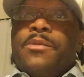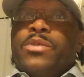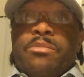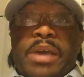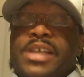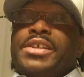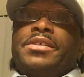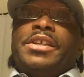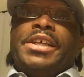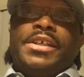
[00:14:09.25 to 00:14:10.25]
we
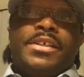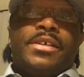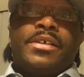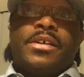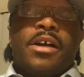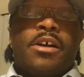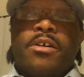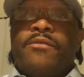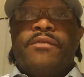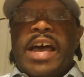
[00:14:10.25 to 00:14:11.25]
basically
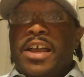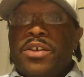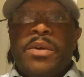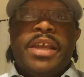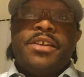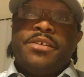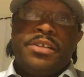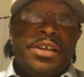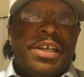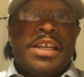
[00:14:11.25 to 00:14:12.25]
are evaluating
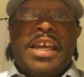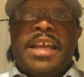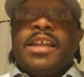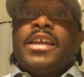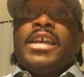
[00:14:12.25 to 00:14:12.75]
and looking at